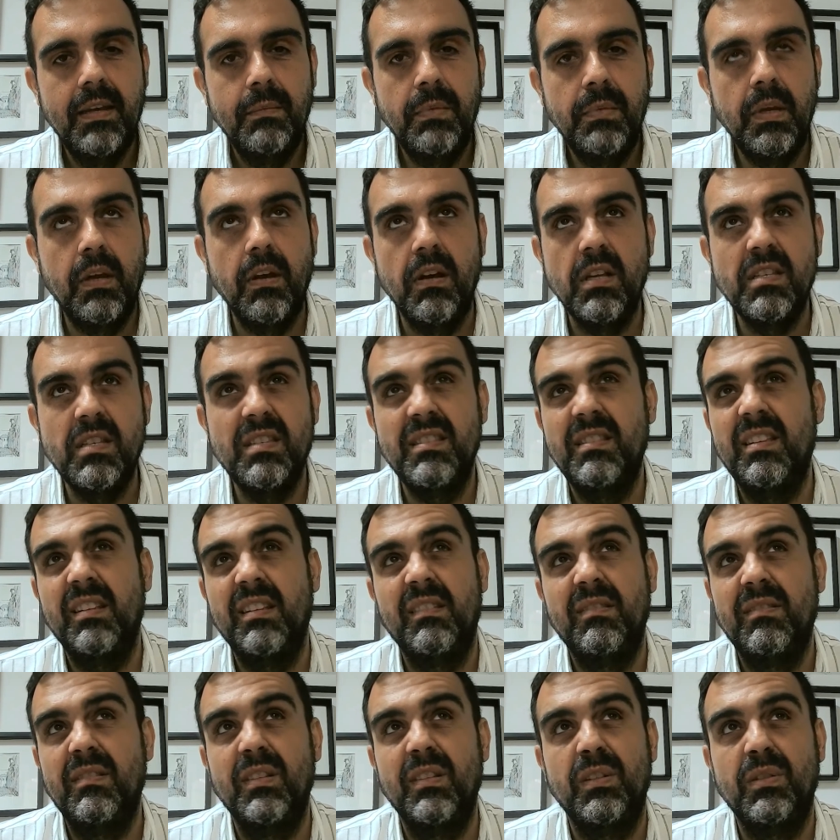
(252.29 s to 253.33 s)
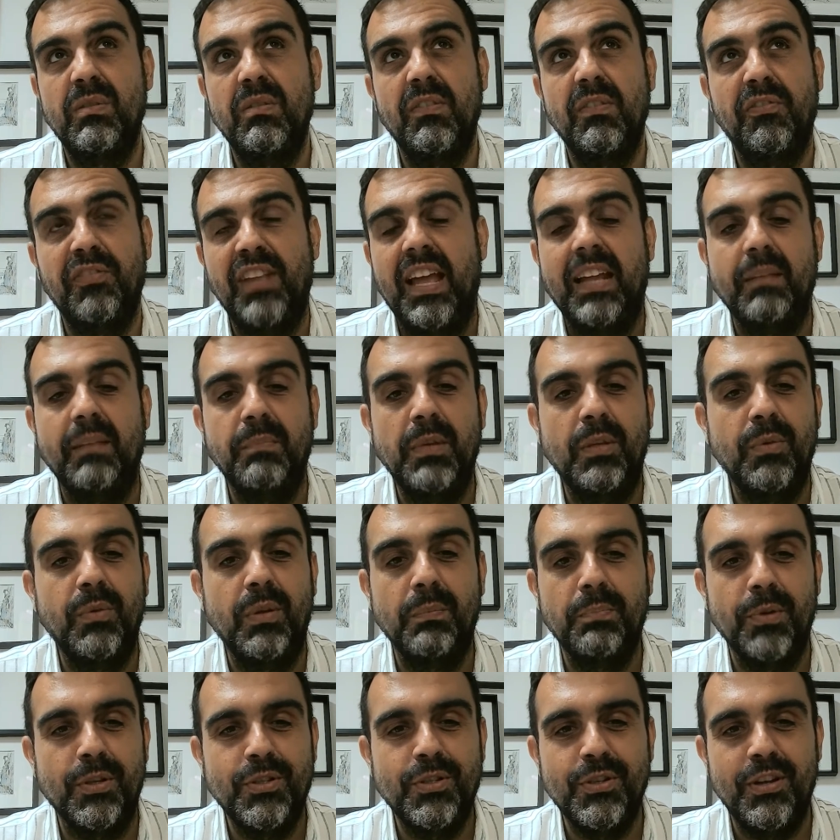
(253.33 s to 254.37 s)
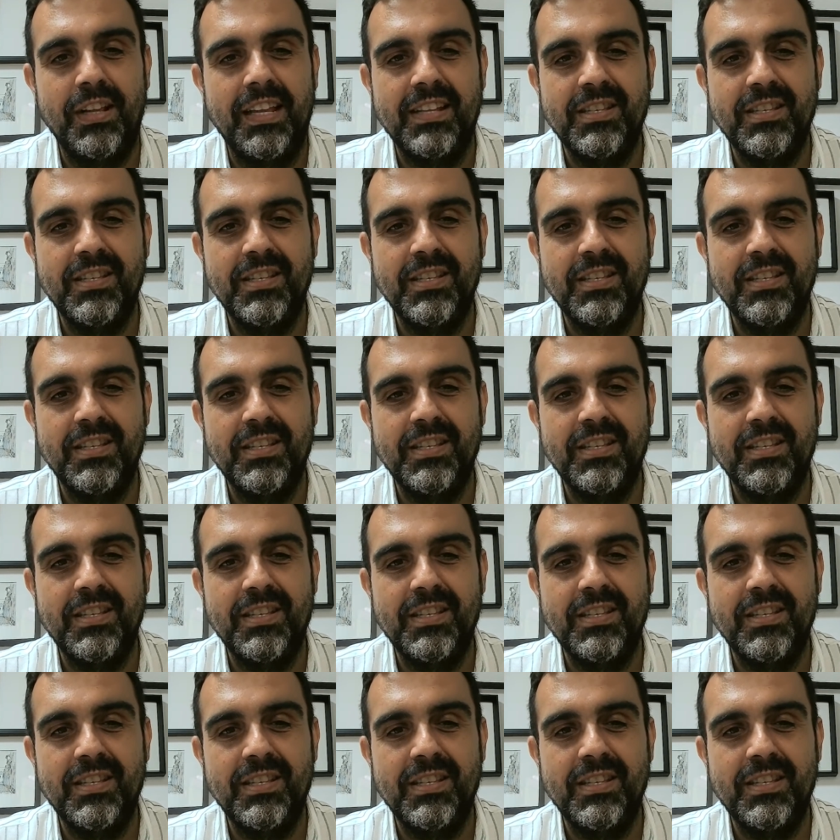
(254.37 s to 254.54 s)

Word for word: because the, the, the, flight between Portugal